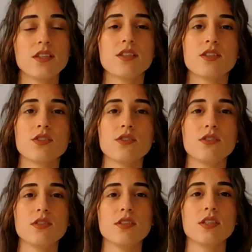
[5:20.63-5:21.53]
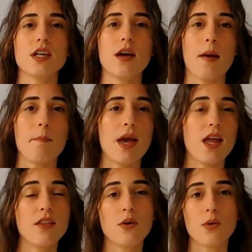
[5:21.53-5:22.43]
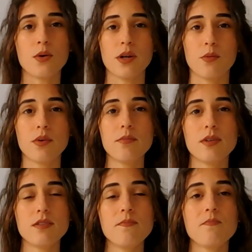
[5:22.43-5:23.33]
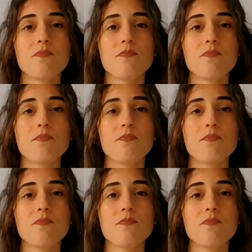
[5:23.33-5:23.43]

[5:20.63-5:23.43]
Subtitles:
to a man or a woman,